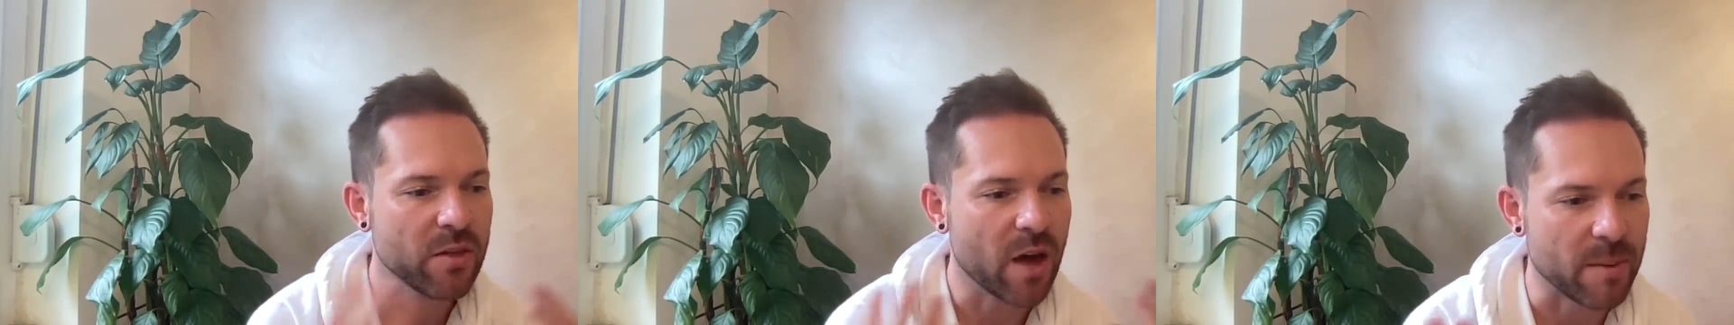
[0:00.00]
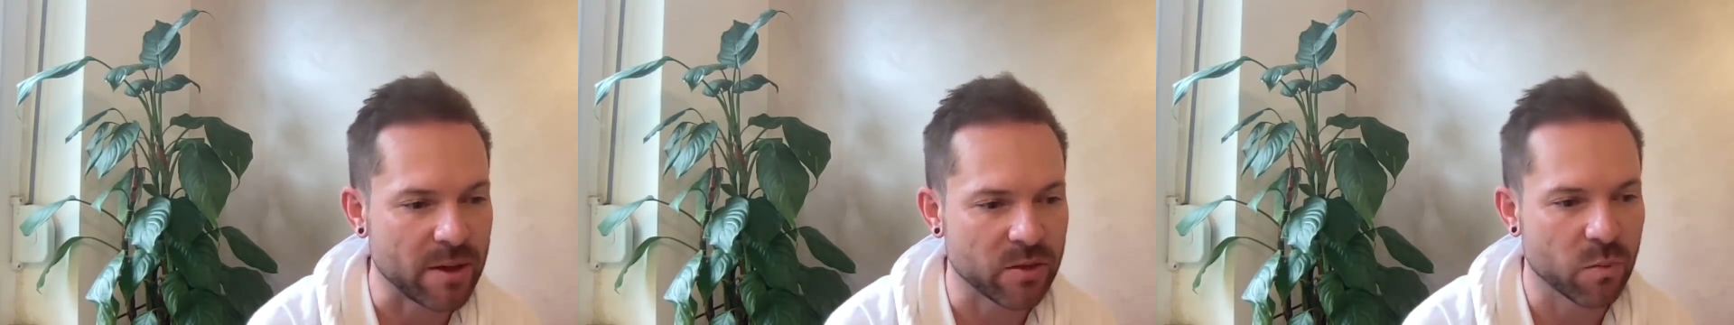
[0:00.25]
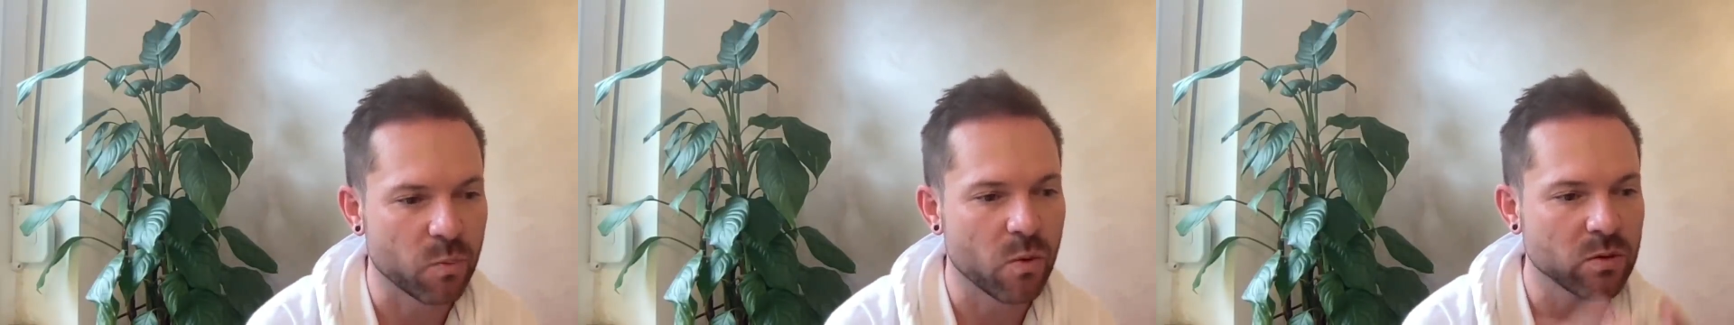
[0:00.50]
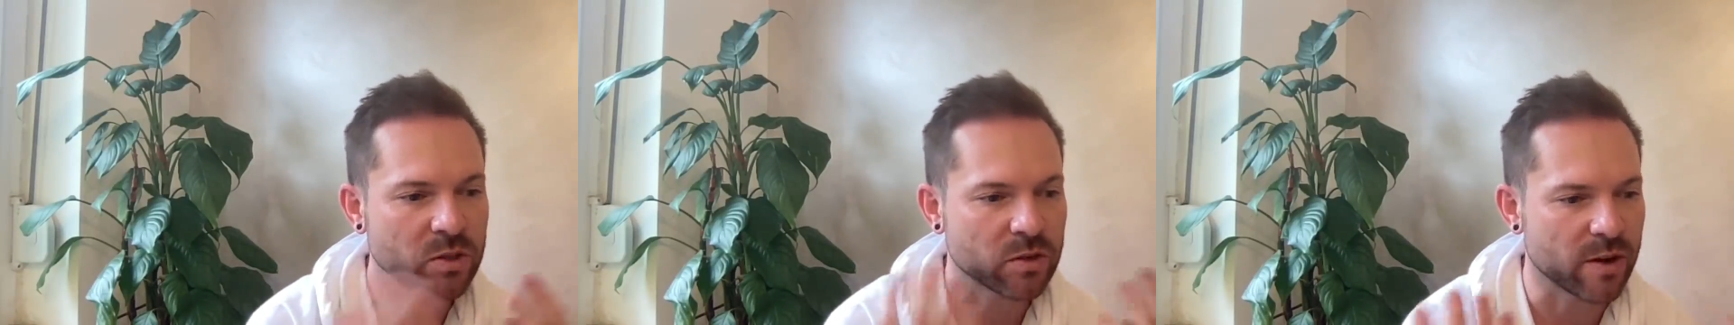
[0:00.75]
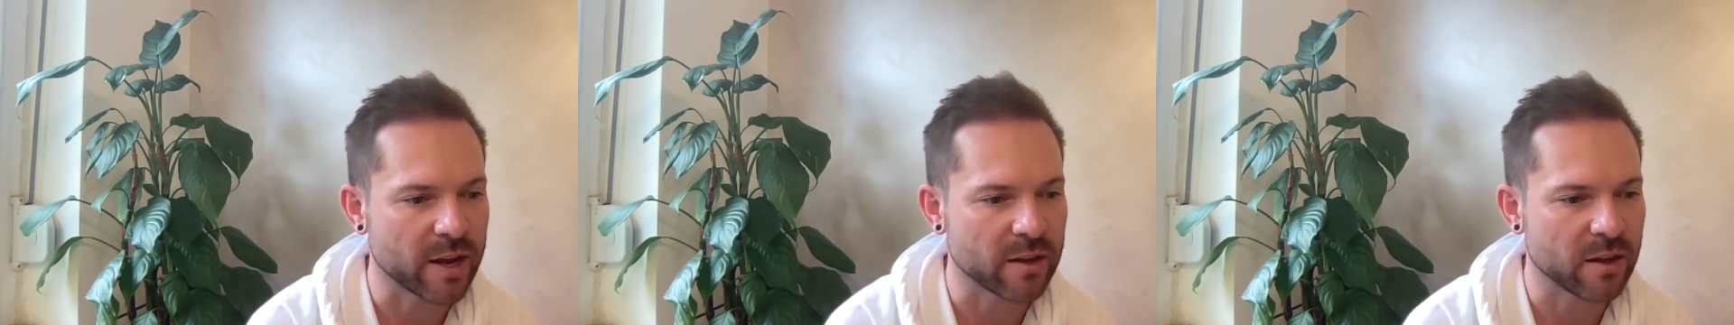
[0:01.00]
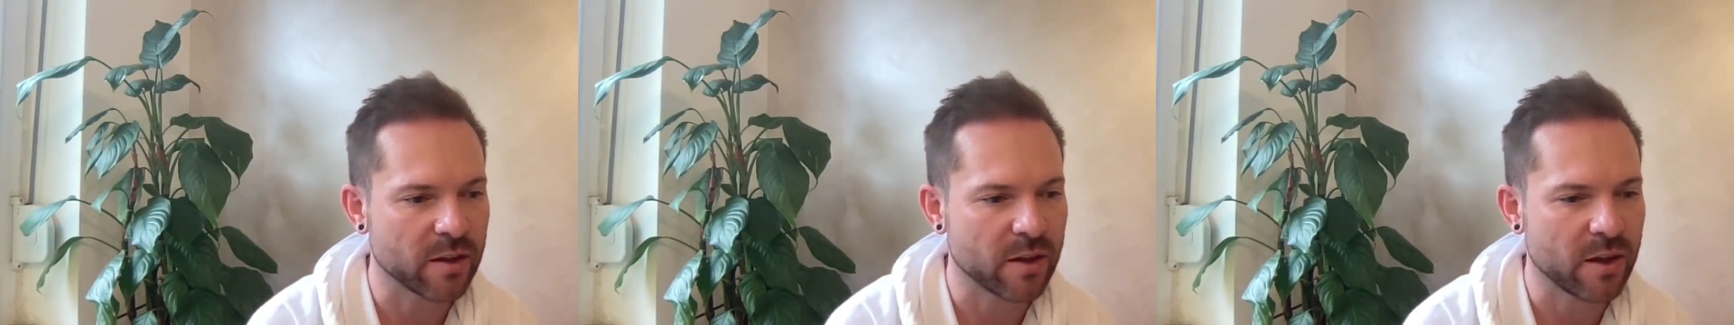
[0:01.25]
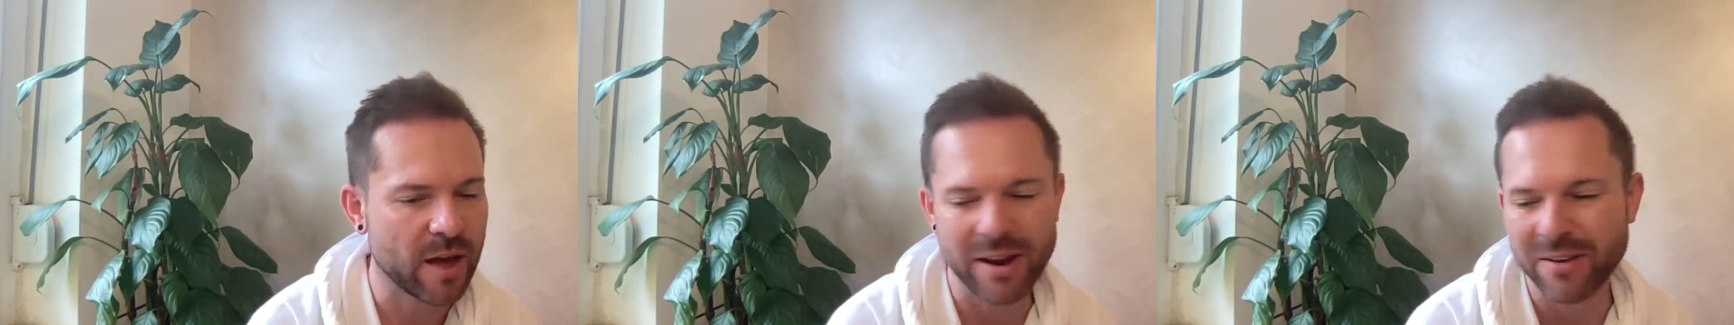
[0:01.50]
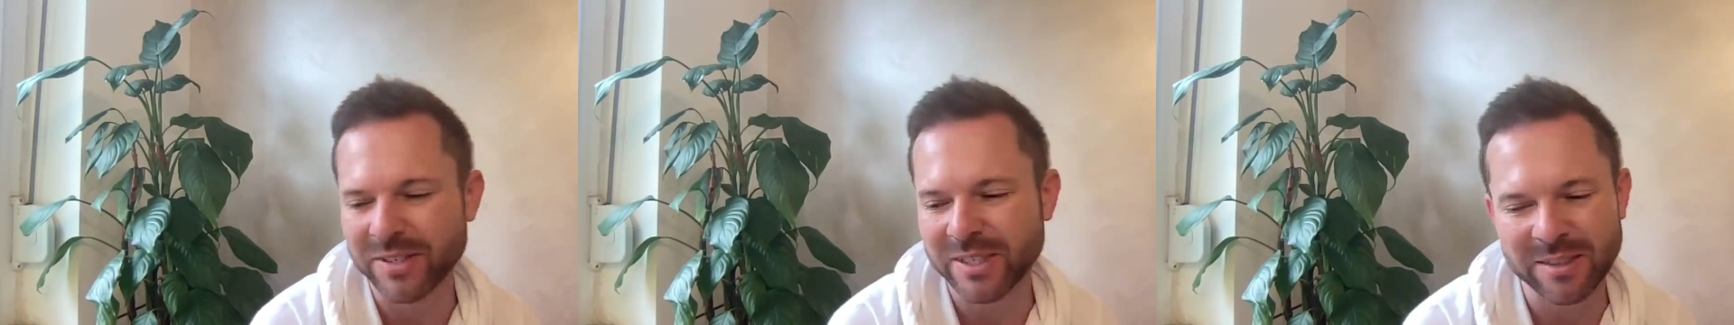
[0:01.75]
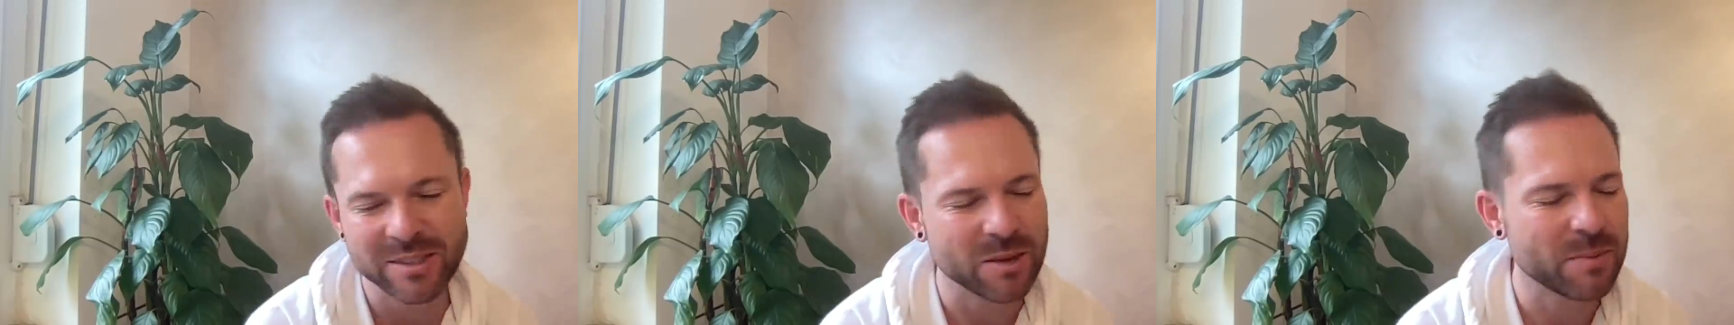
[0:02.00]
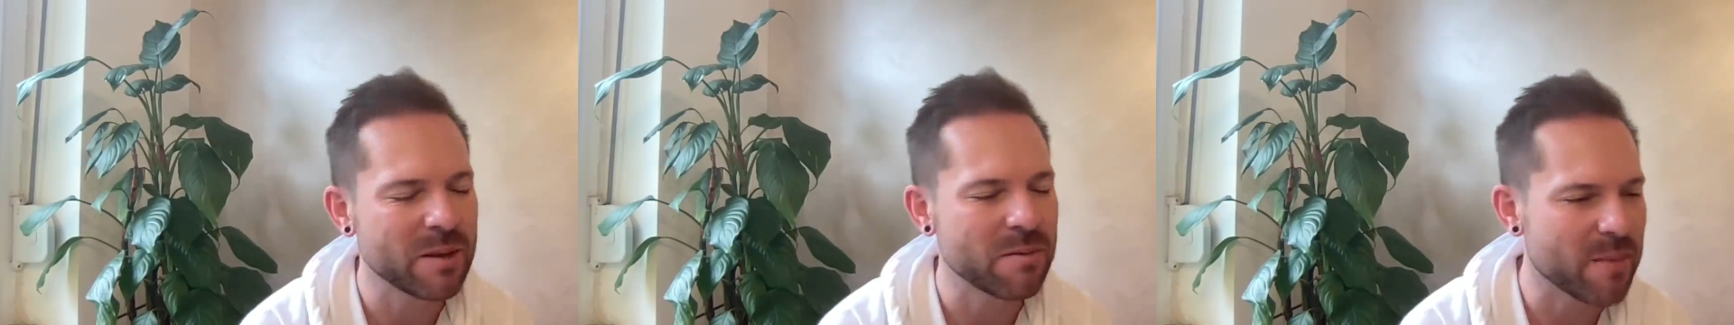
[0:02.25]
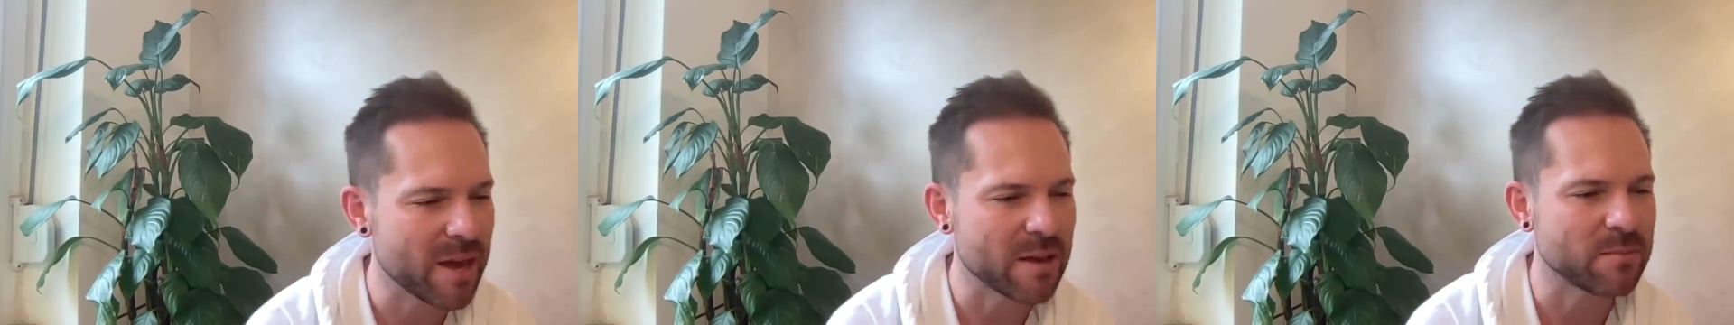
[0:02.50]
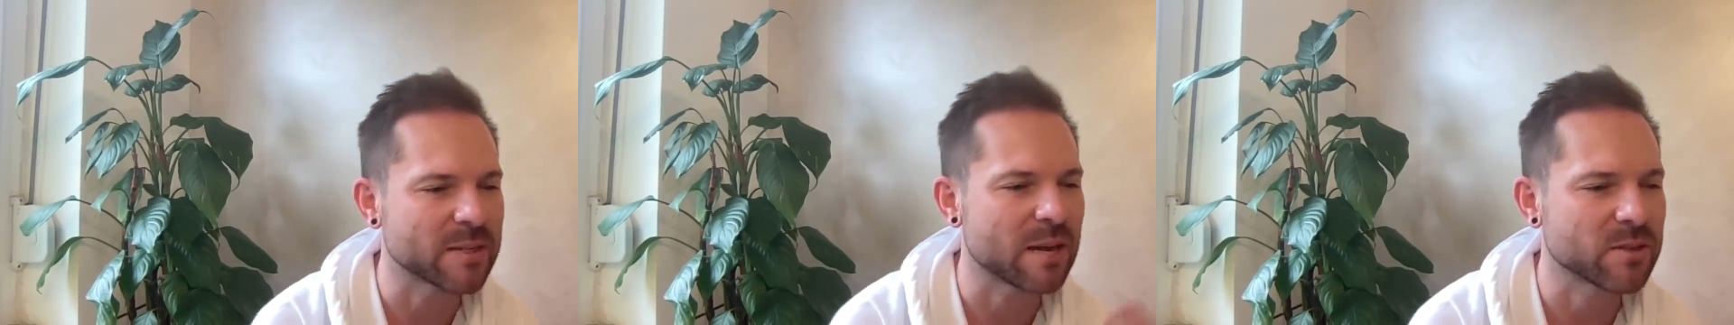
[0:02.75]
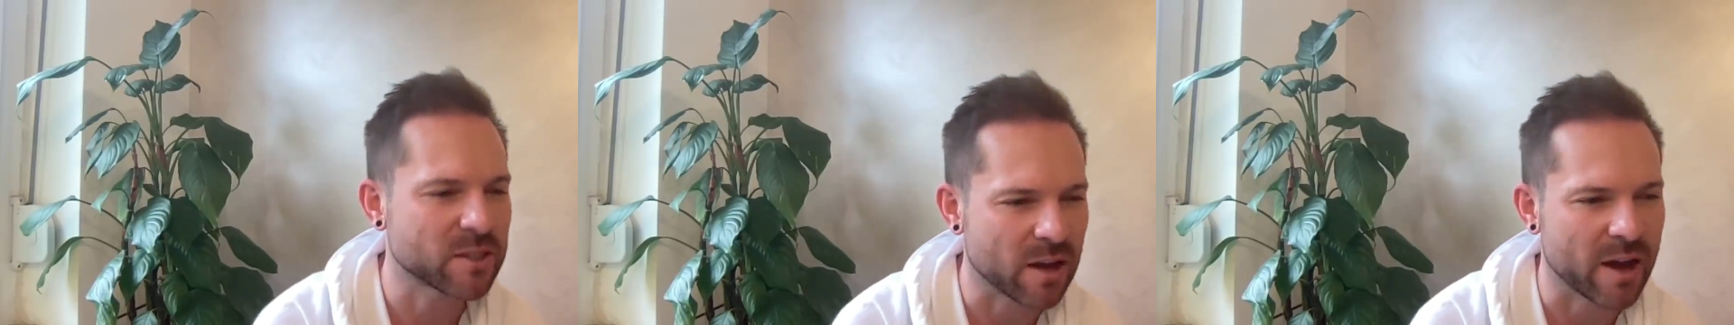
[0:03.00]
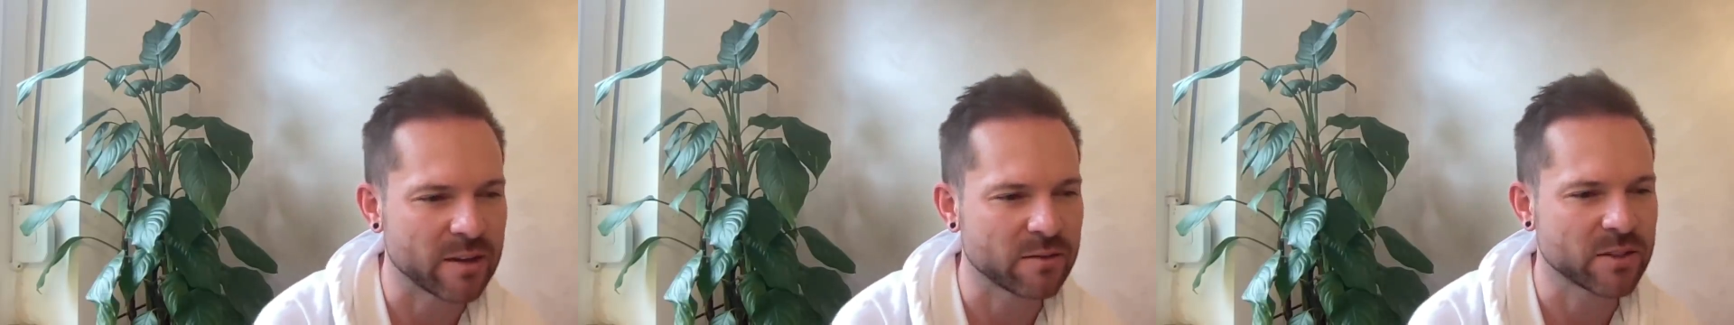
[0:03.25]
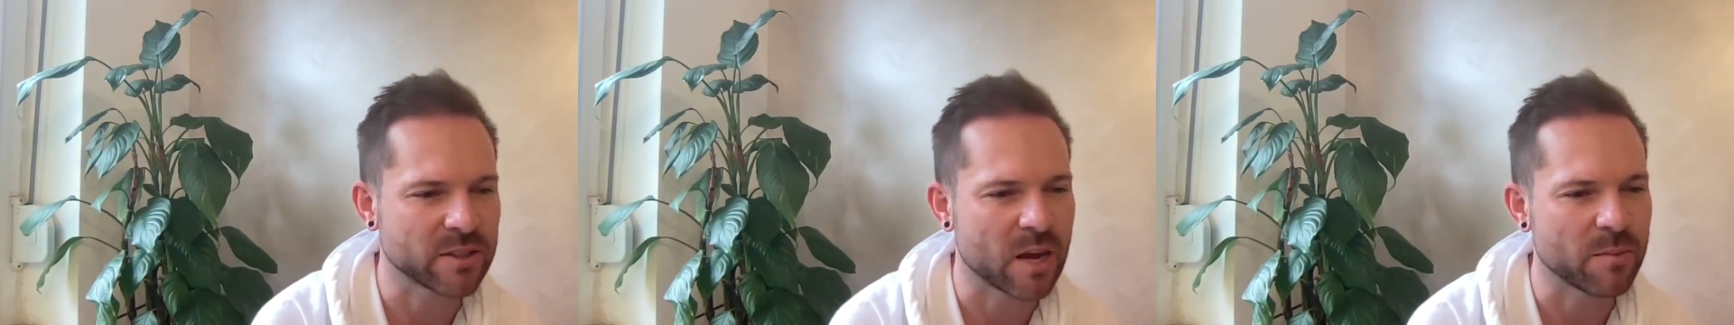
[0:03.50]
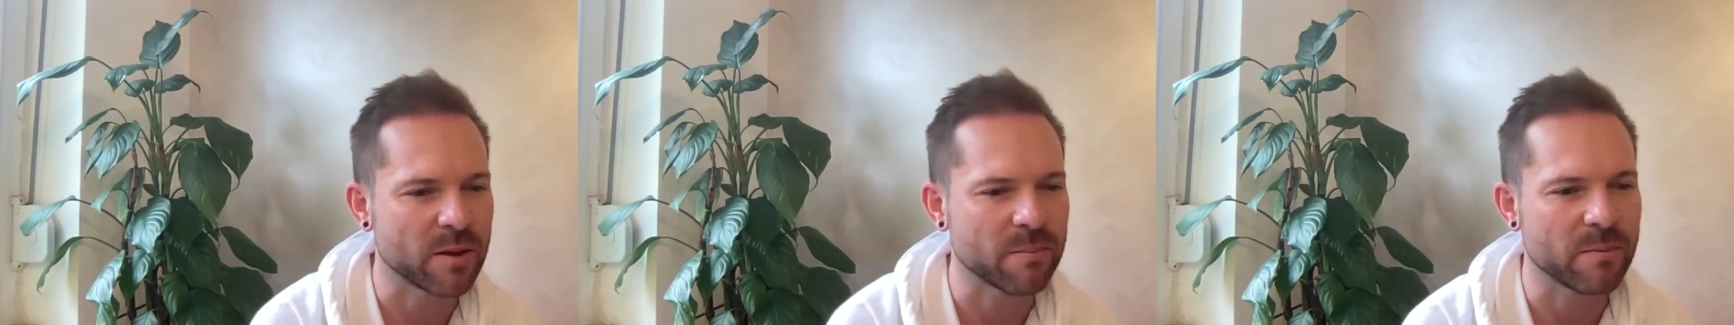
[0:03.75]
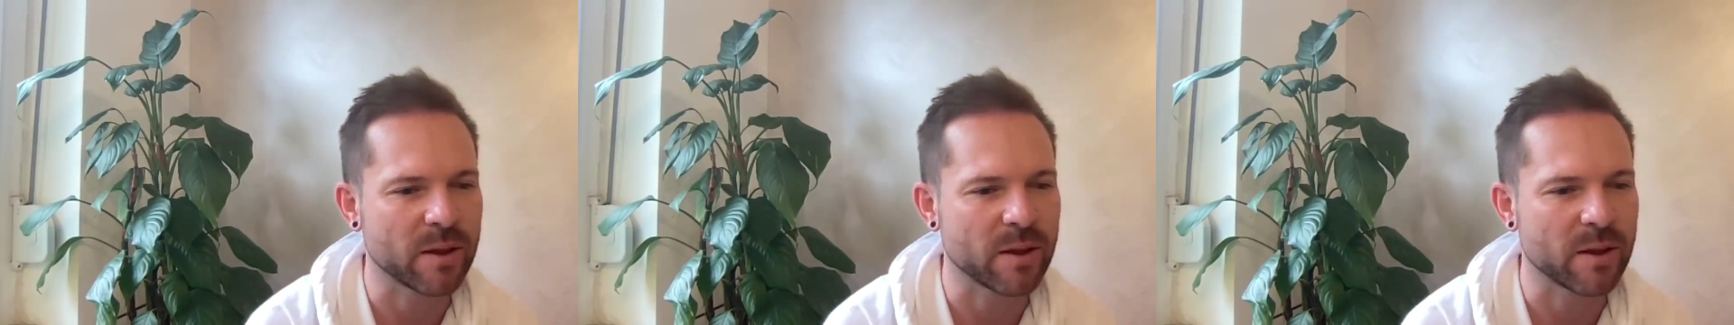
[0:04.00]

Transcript: I mean, the watering, and I've seen so many memes outside of Serbia,